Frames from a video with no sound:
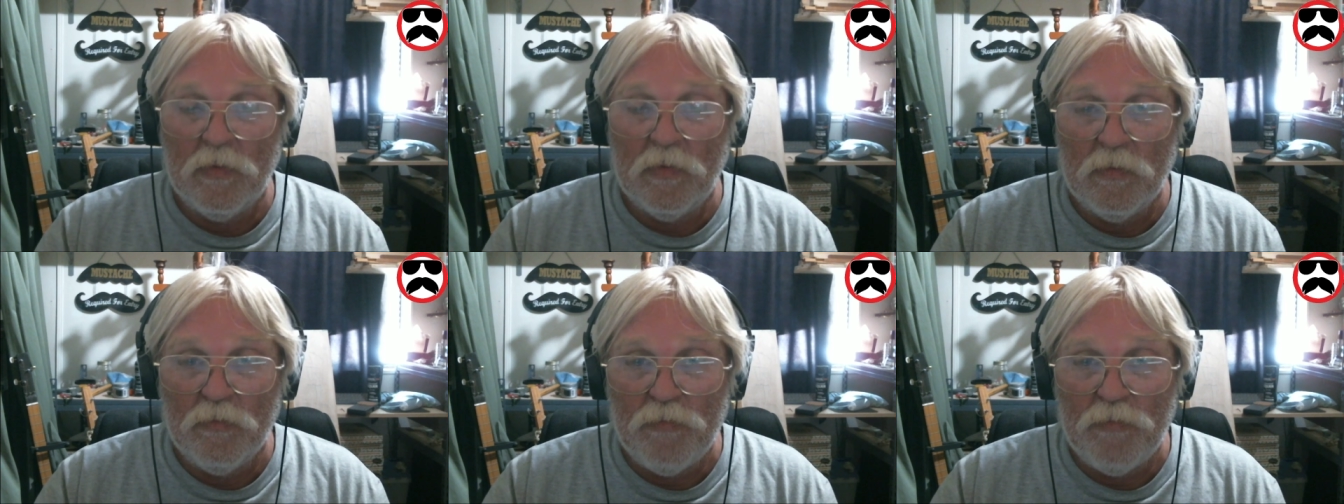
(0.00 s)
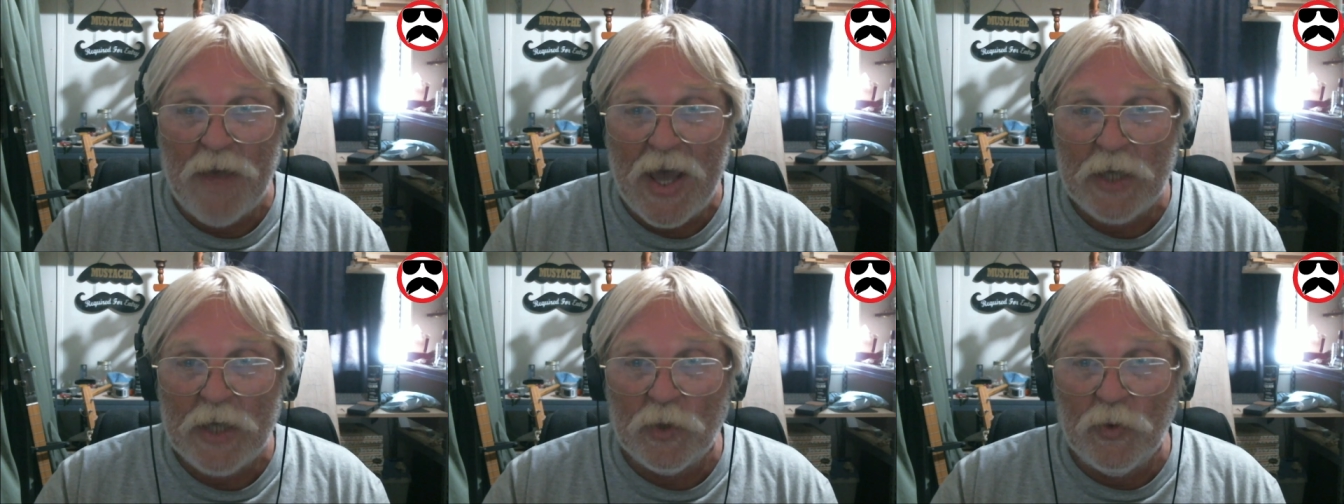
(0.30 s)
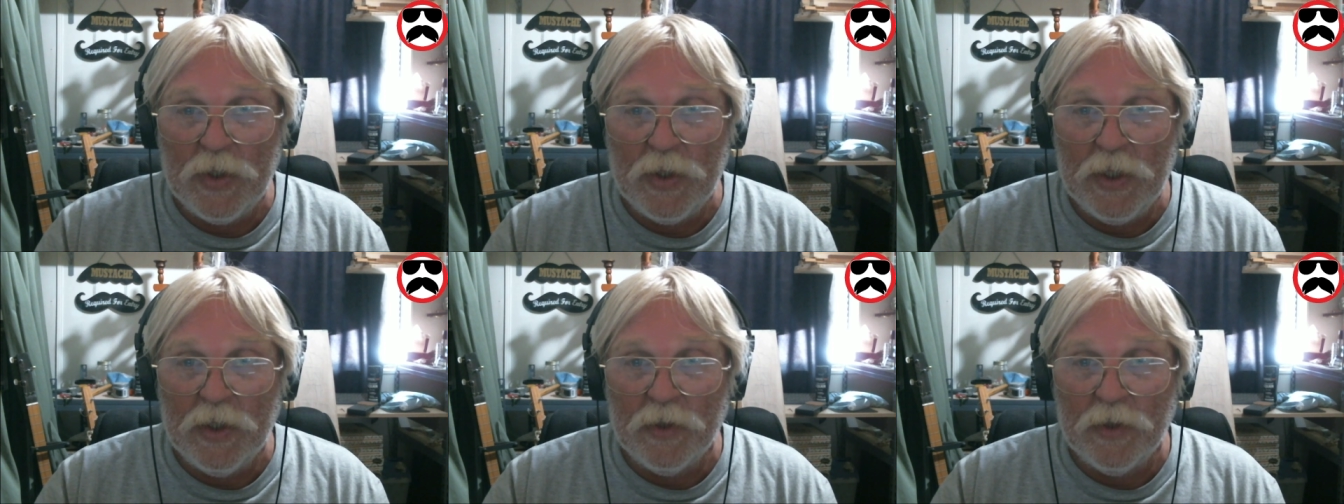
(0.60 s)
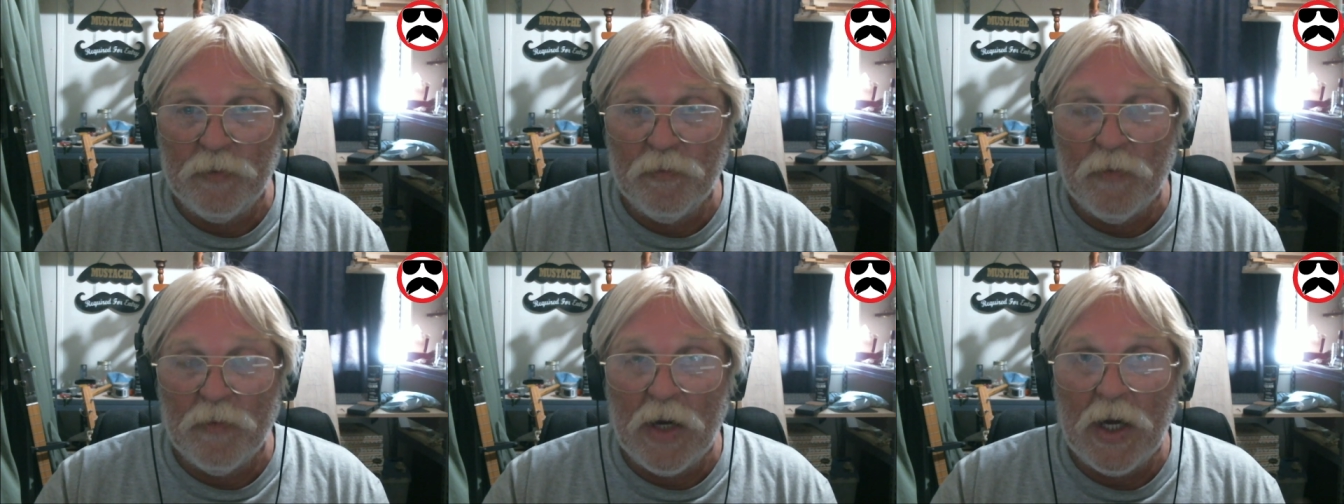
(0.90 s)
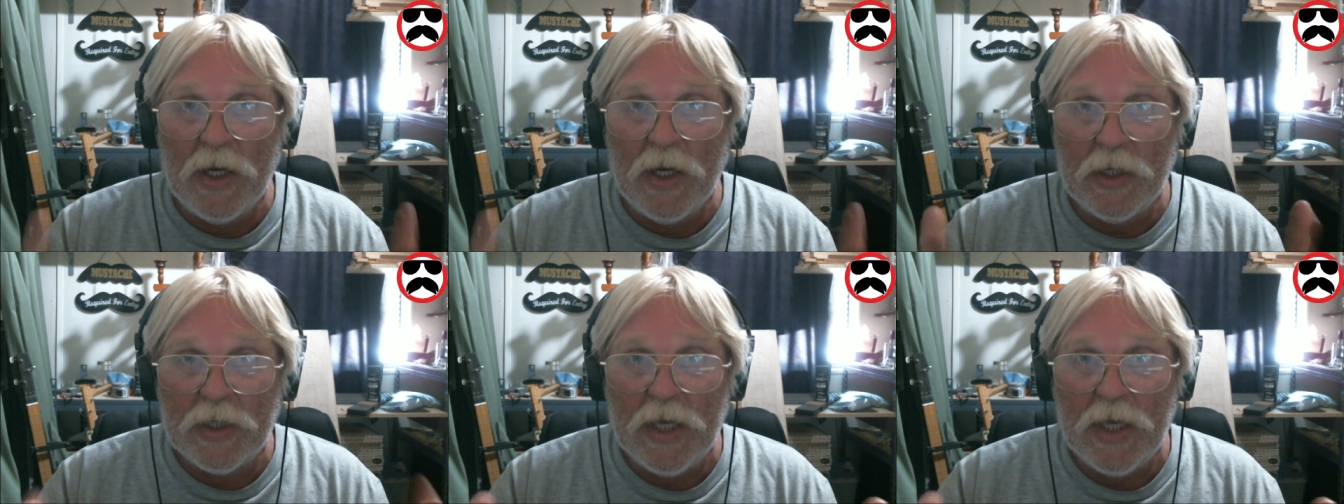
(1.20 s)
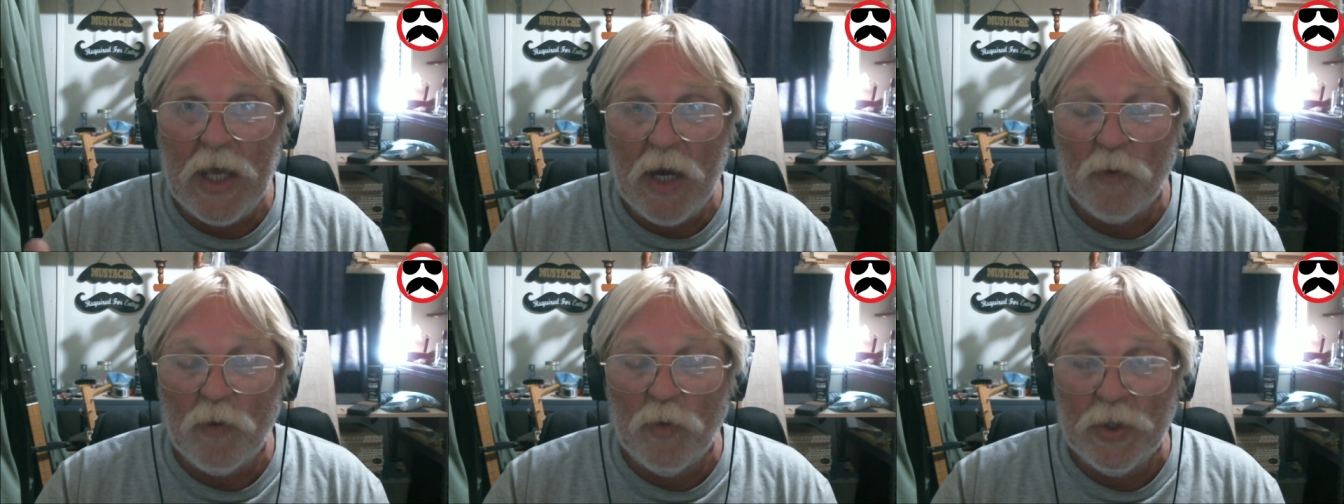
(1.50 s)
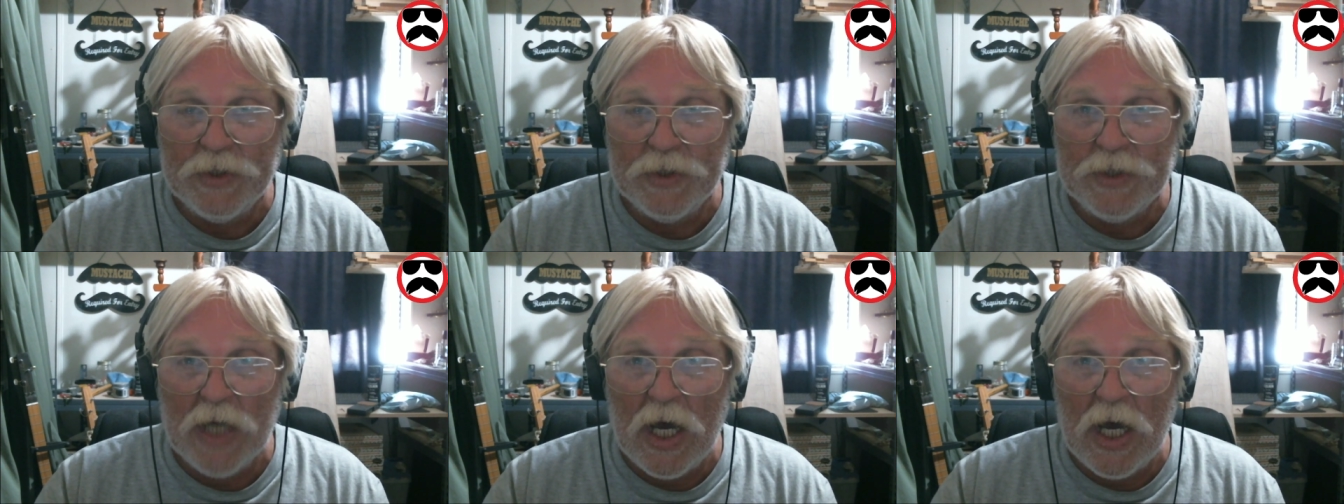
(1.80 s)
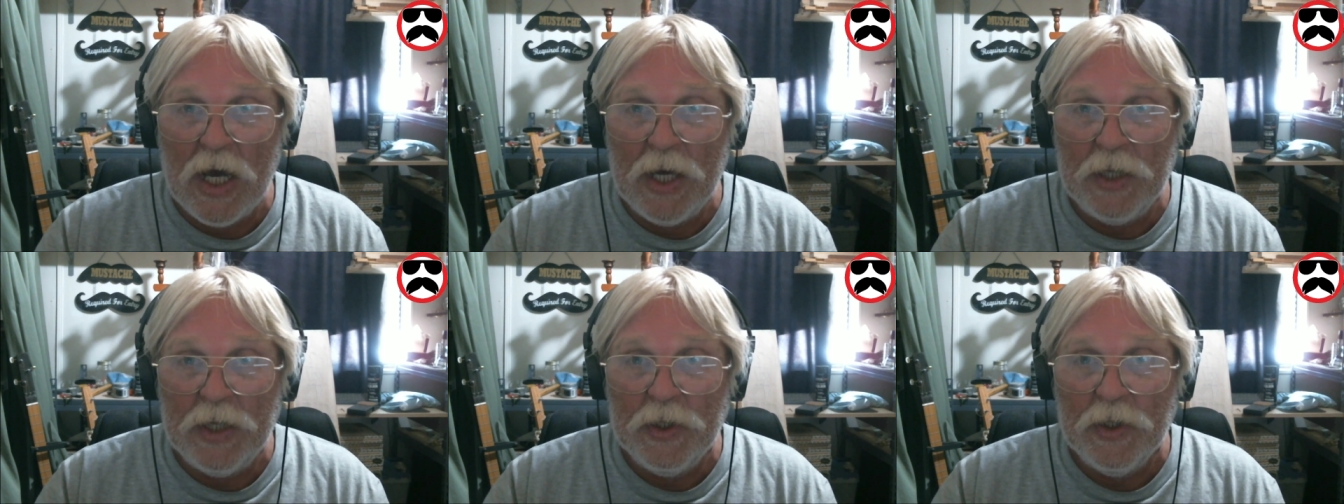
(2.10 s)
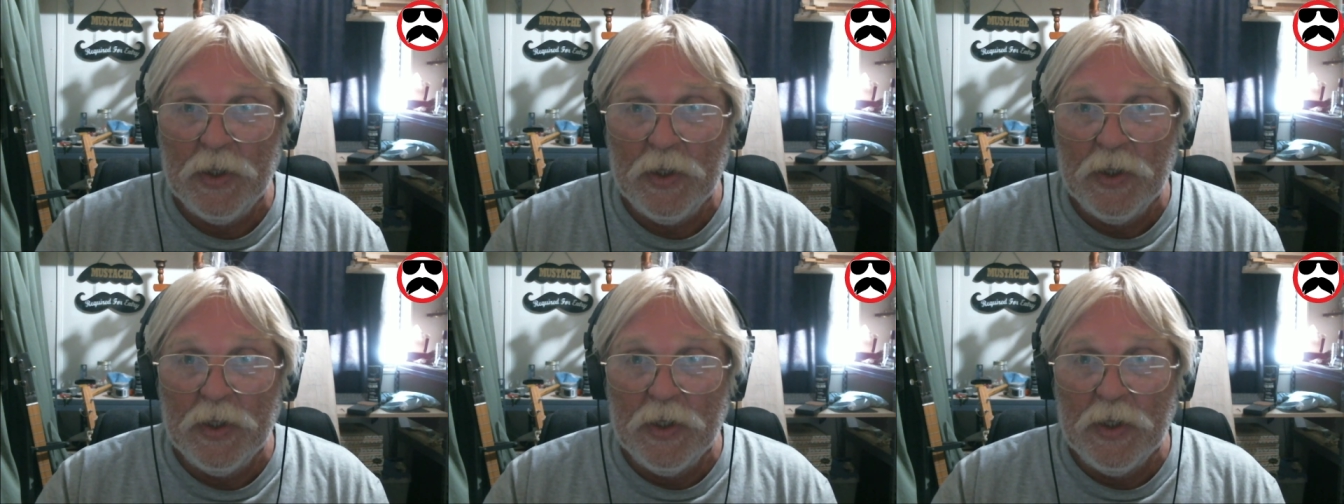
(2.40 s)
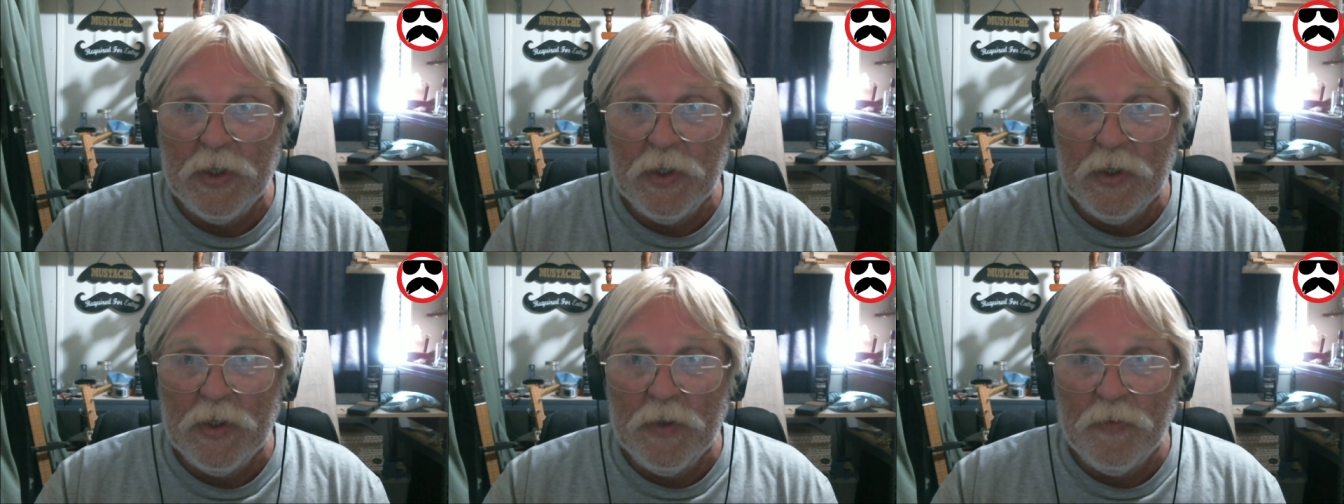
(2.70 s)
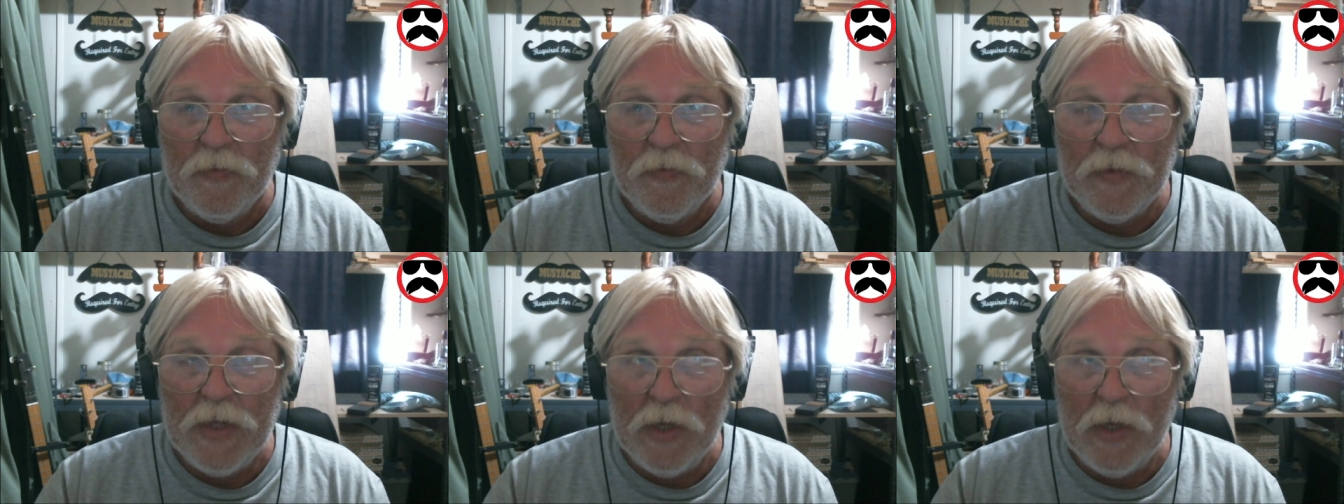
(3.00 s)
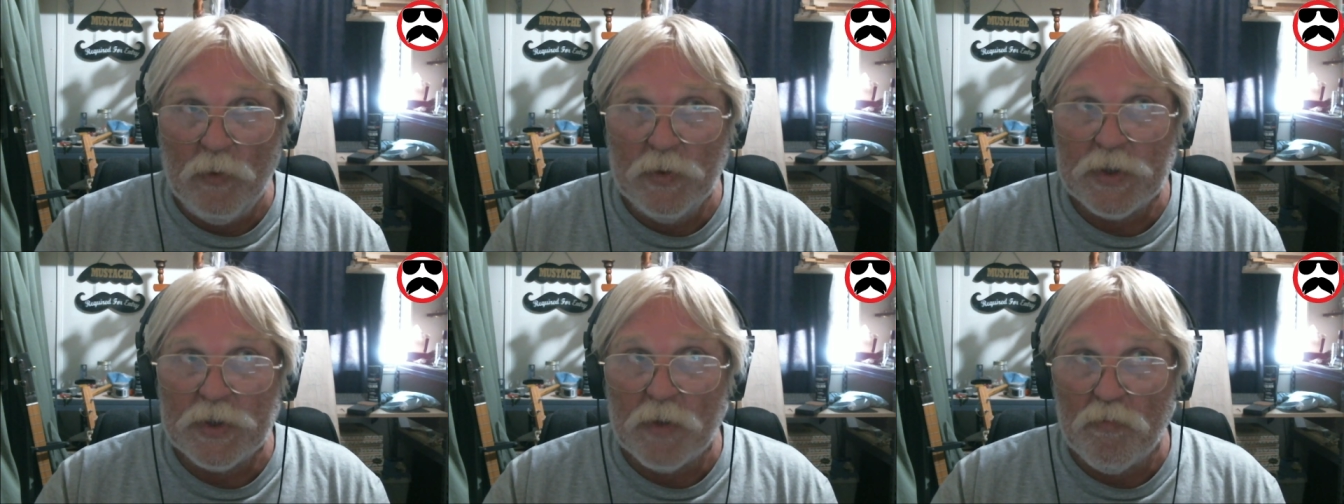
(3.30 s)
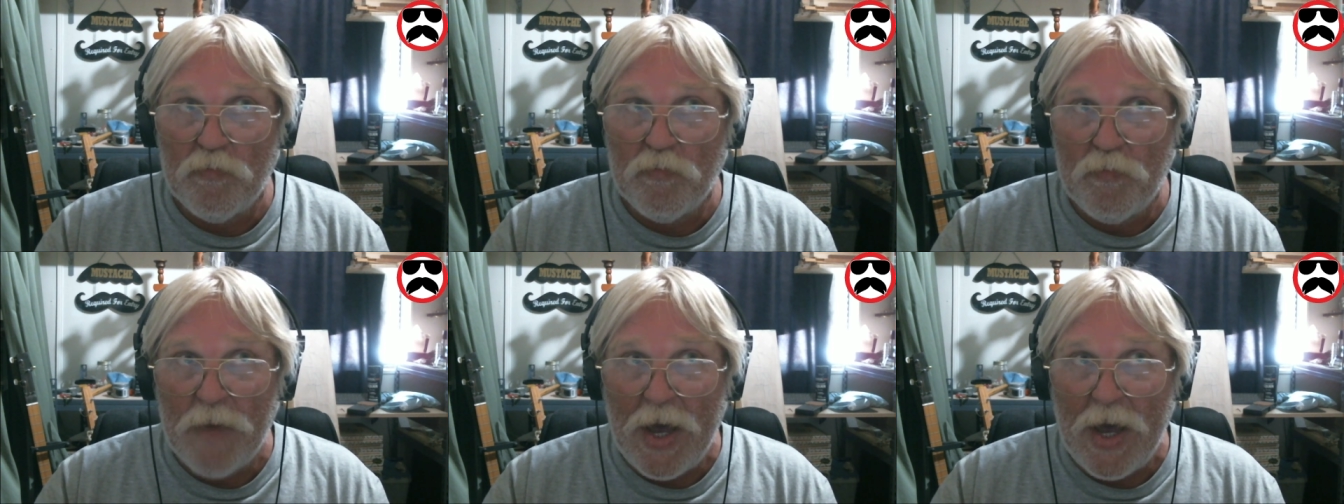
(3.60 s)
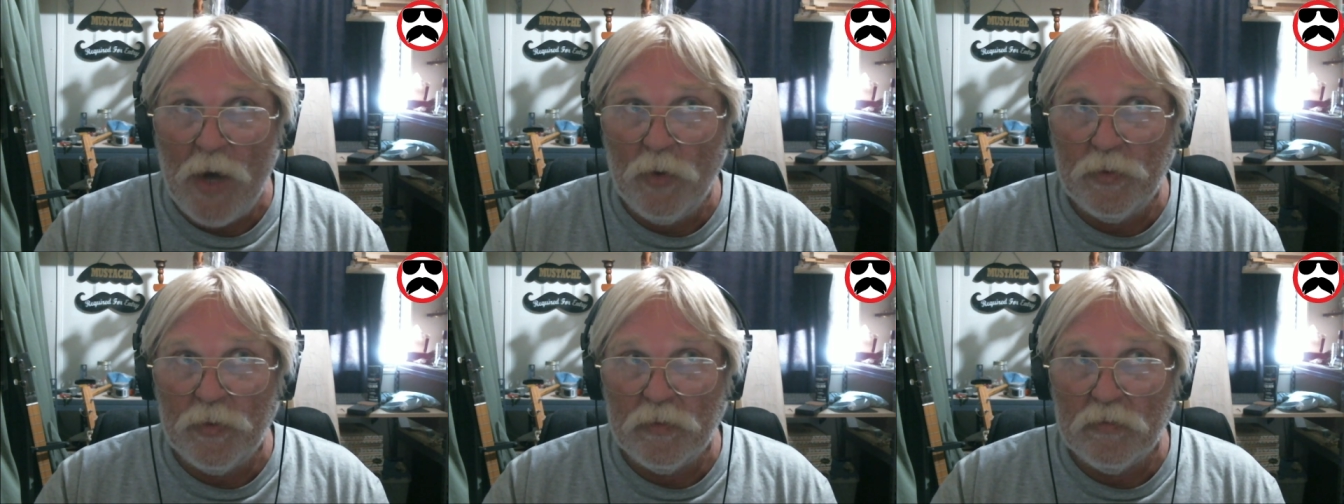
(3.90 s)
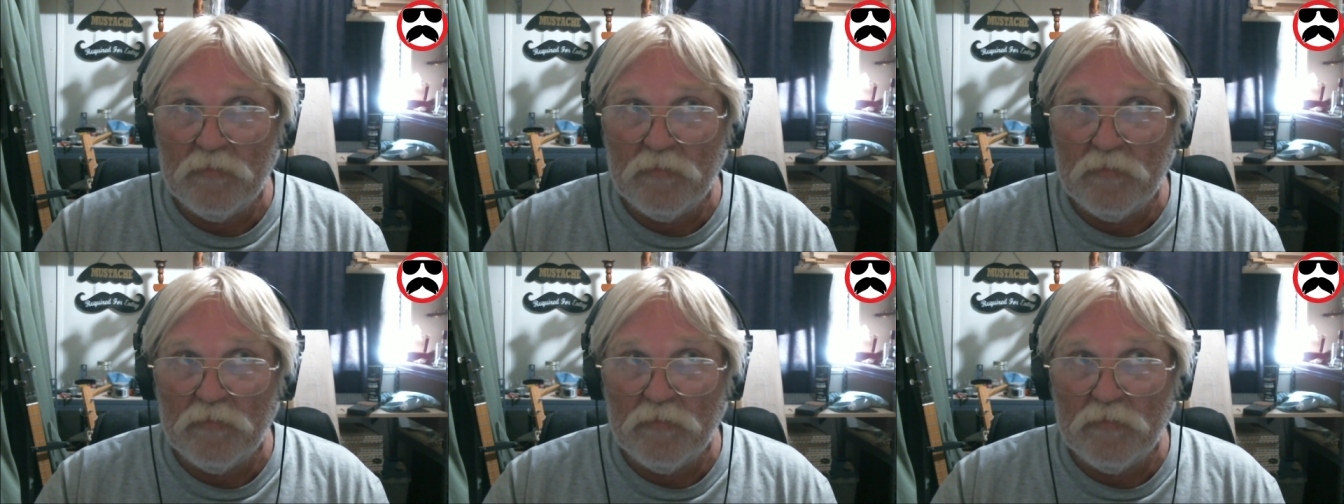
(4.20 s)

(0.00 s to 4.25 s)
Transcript: battery in my camera died. And that was about